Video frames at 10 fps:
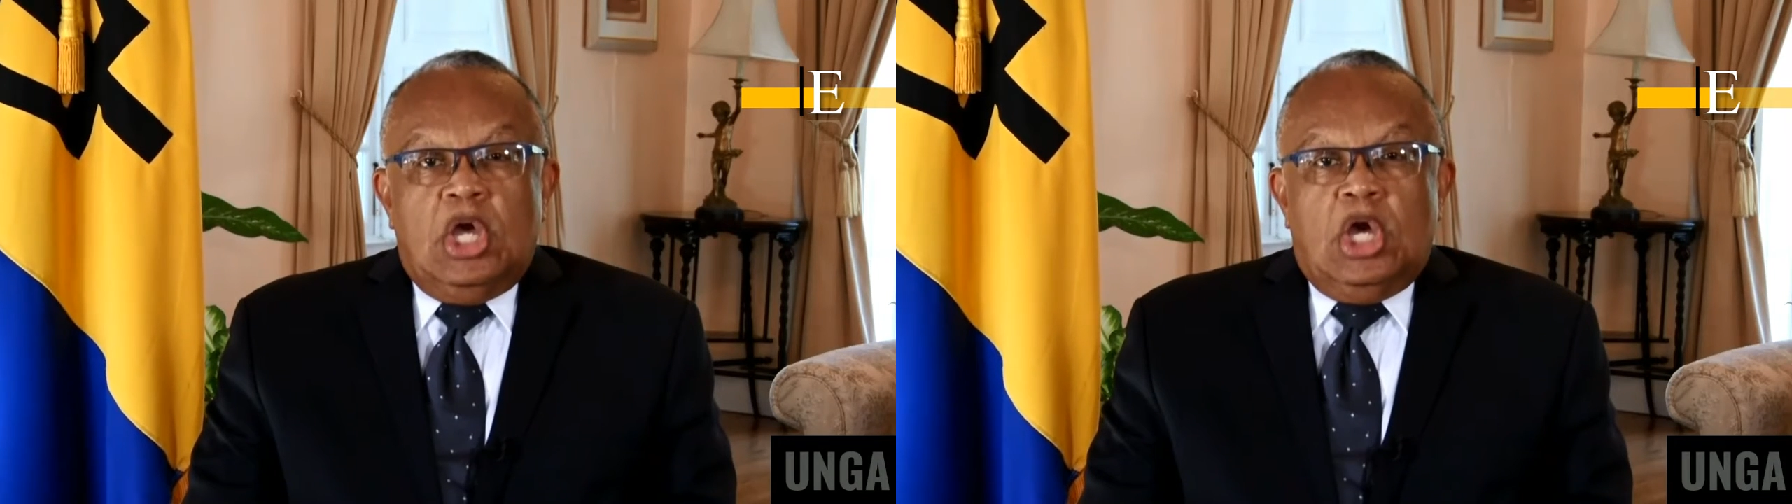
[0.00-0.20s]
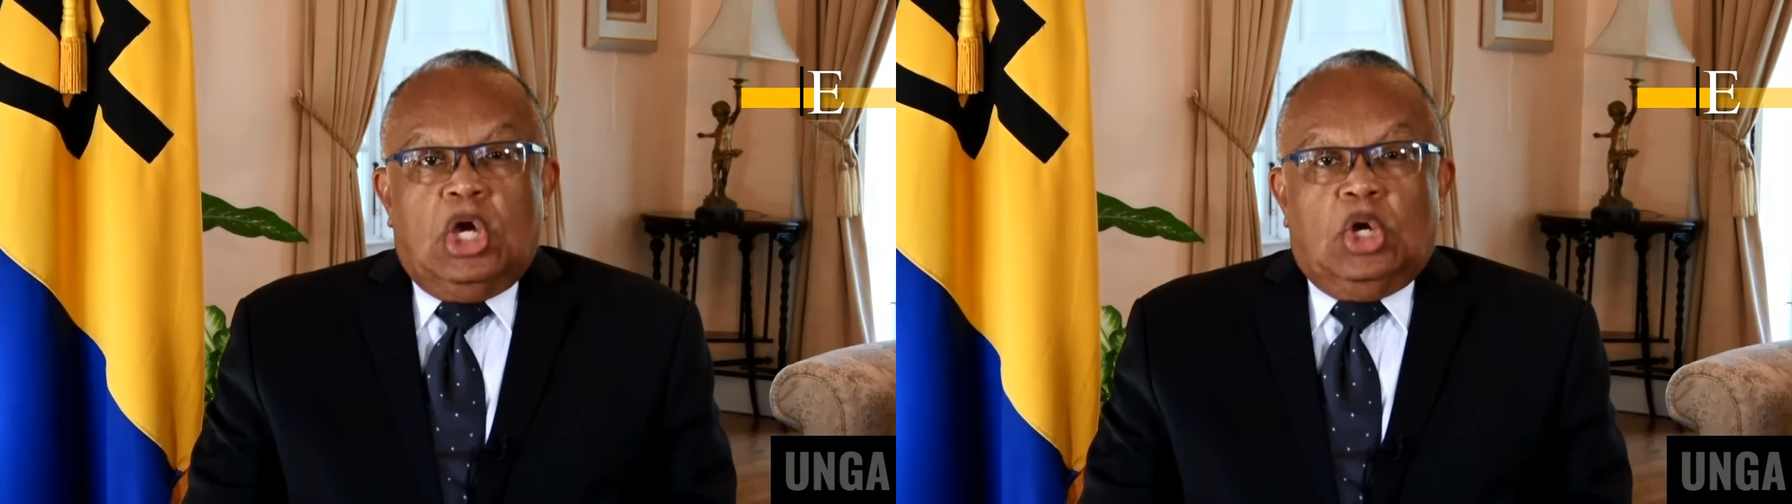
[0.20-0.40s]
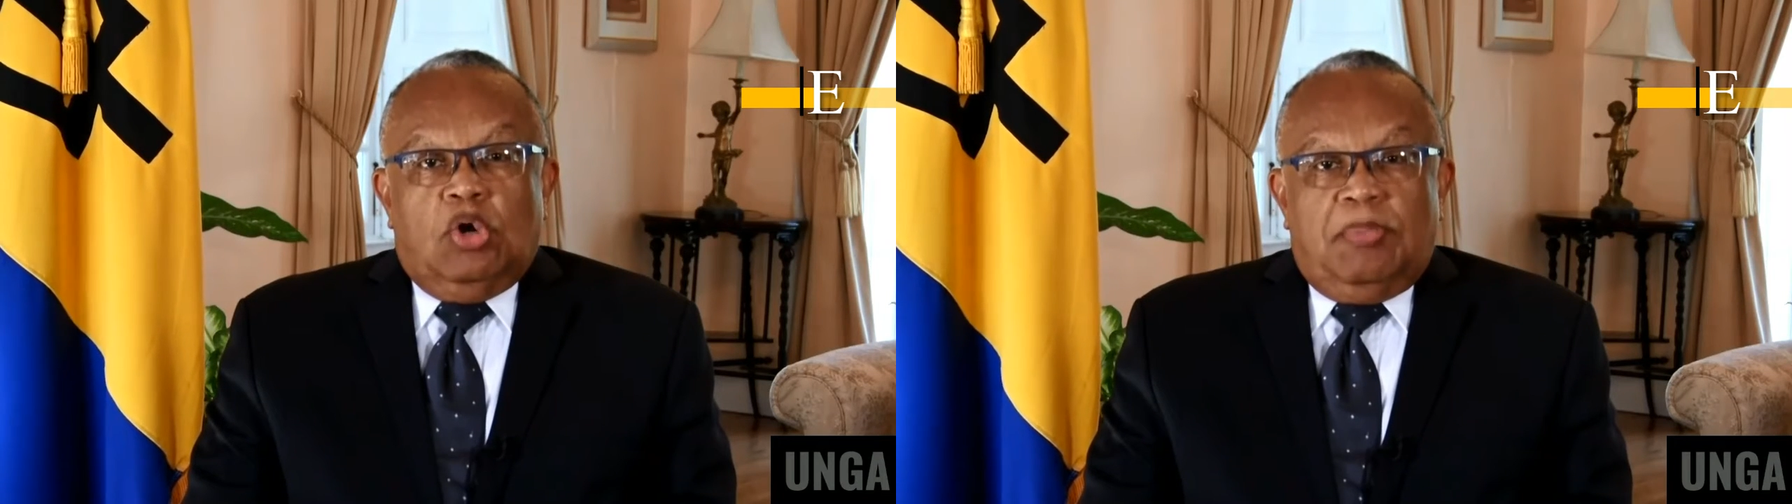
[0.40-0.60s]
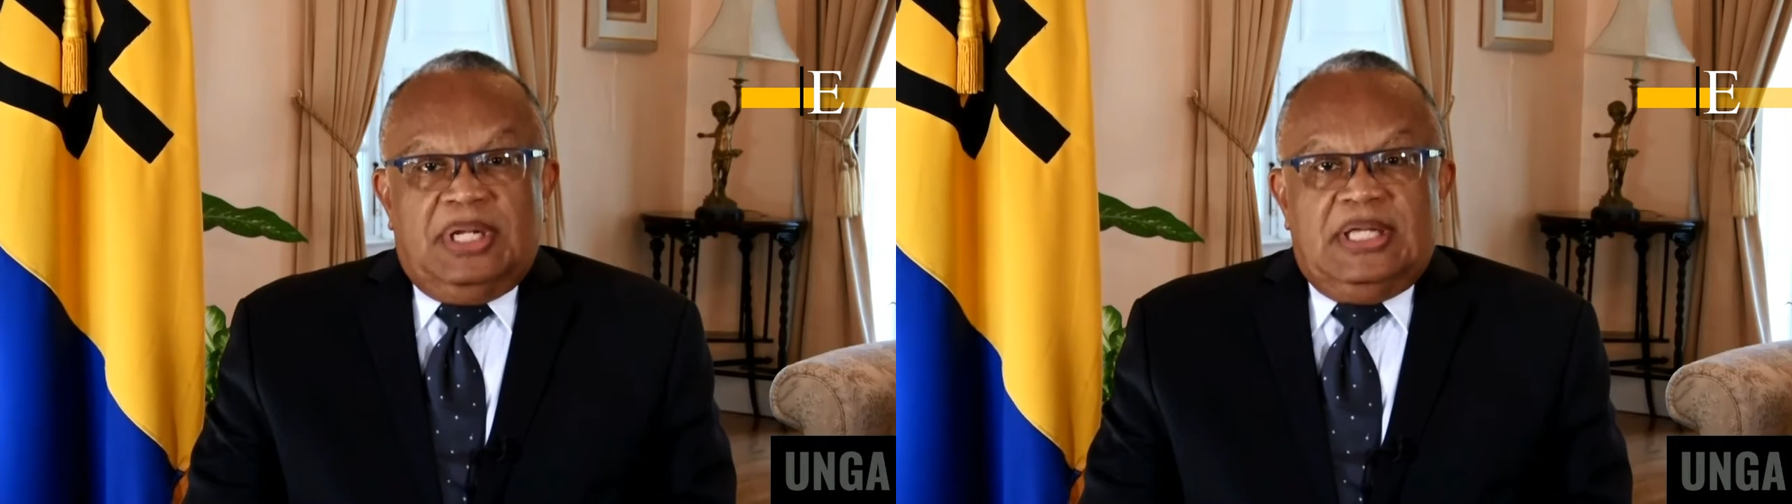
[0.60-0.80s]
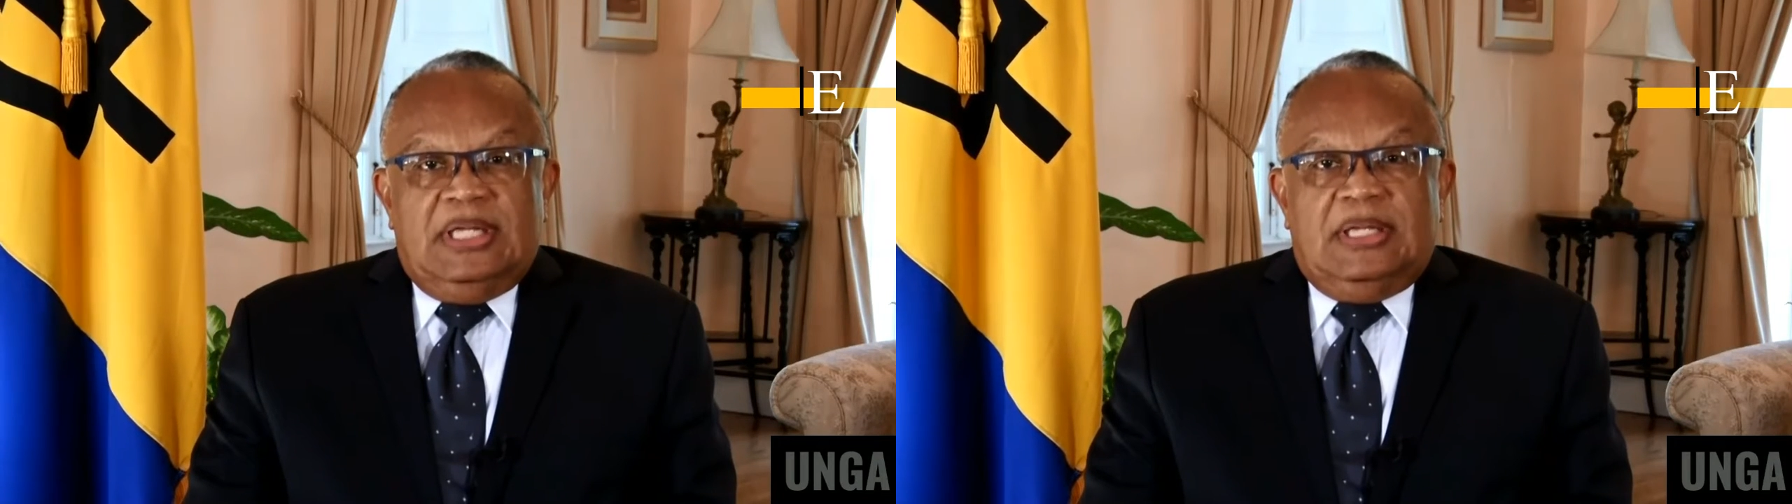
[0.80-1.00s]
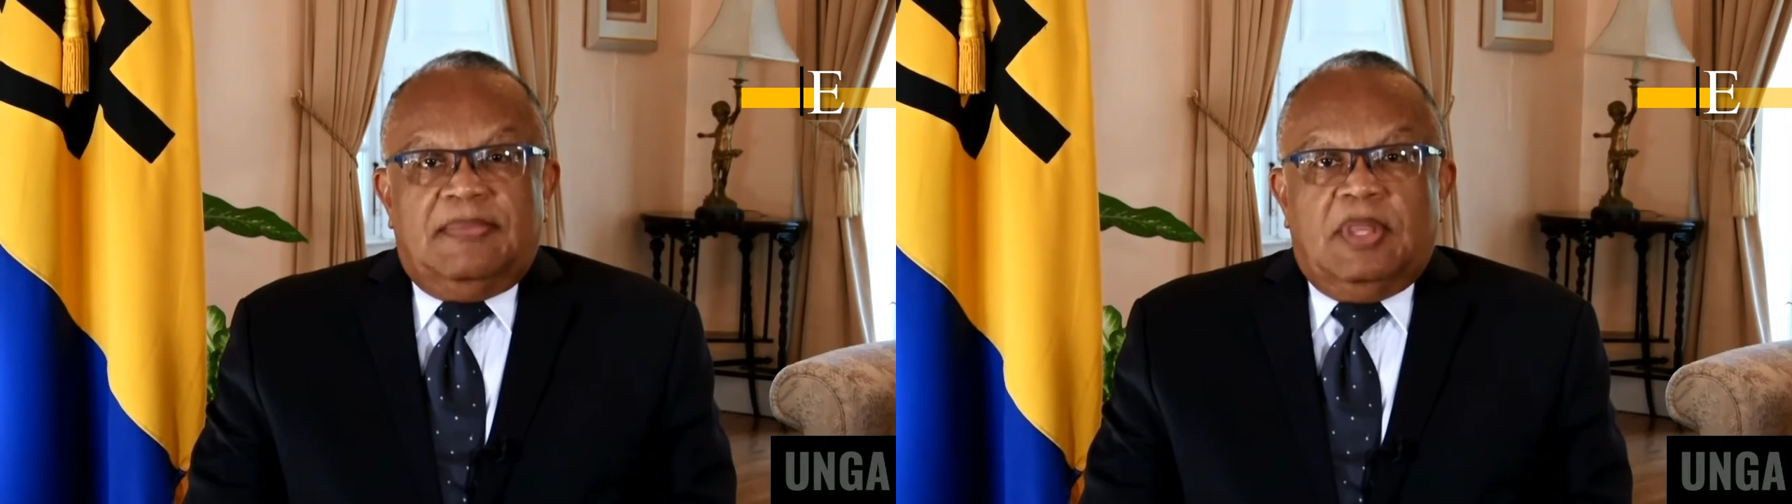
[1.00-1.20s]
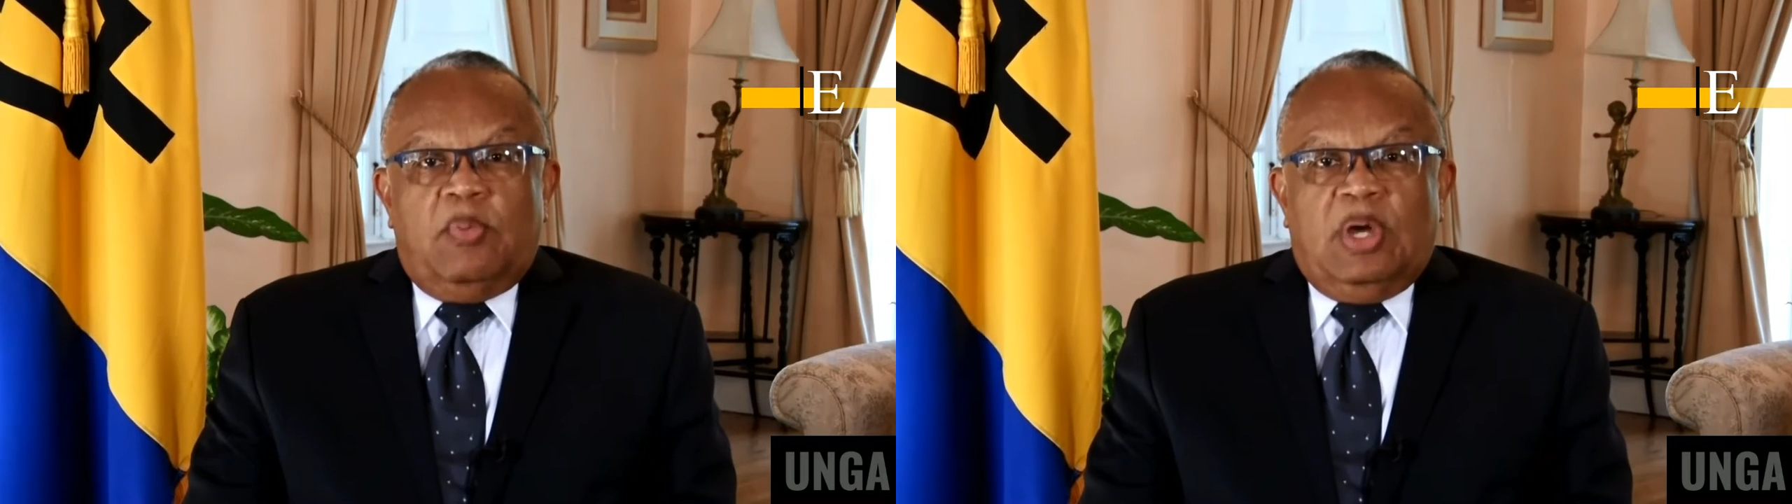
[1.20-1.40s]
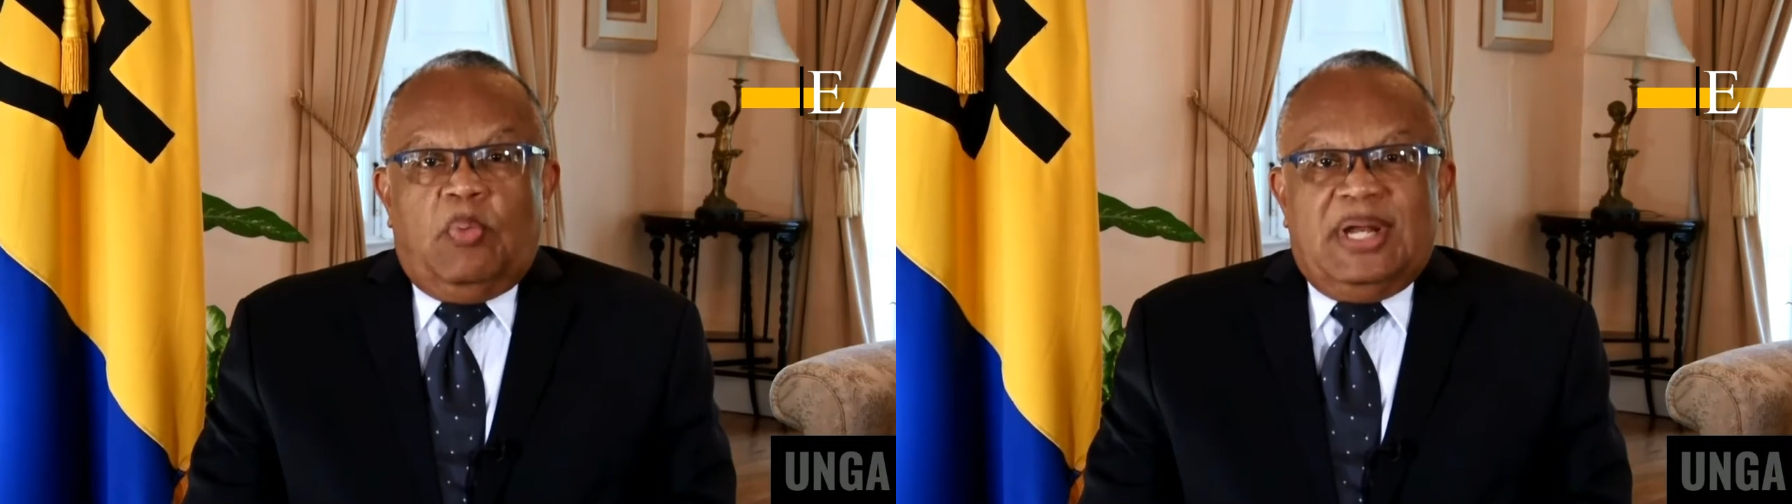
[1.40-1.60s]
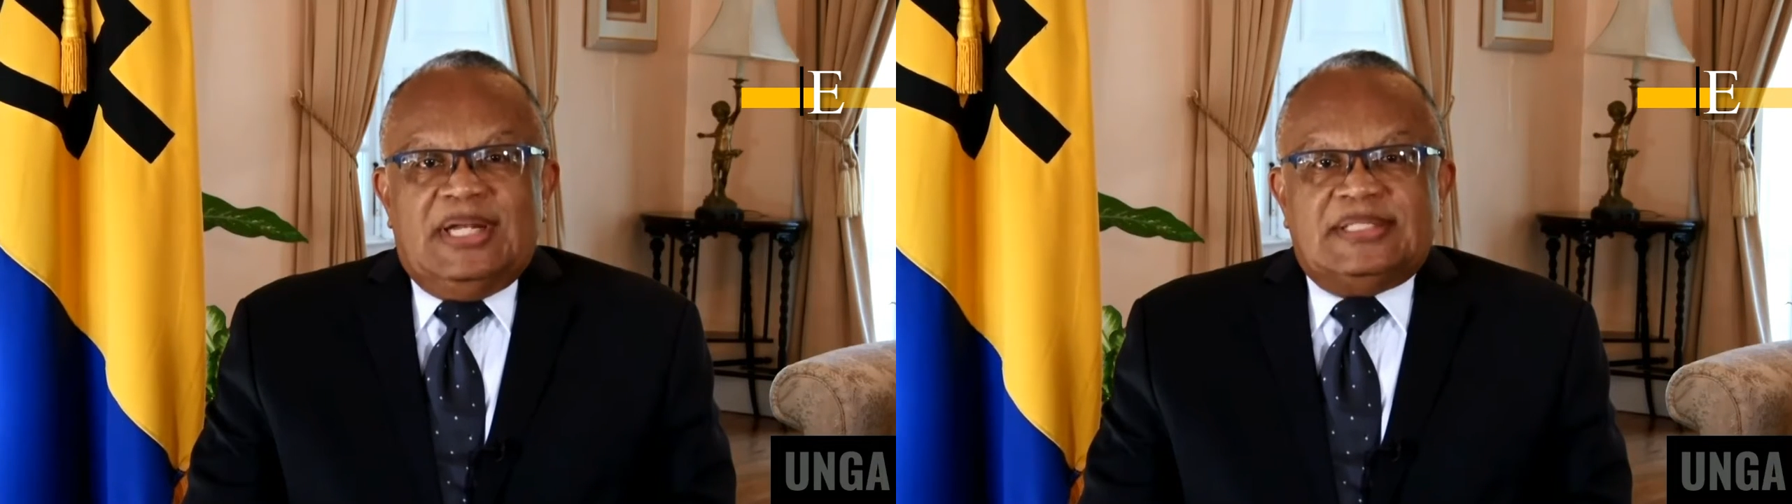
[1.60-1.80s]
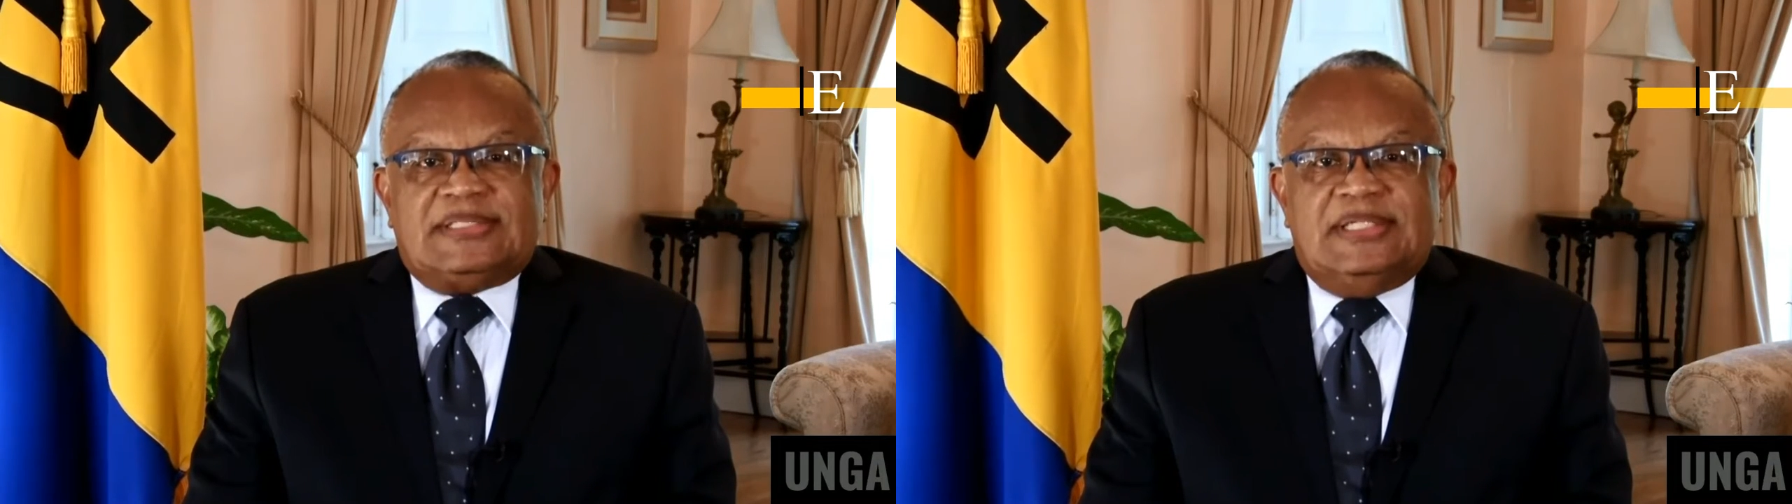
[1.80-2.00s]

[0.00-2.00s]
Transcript: Globally, we are witnessing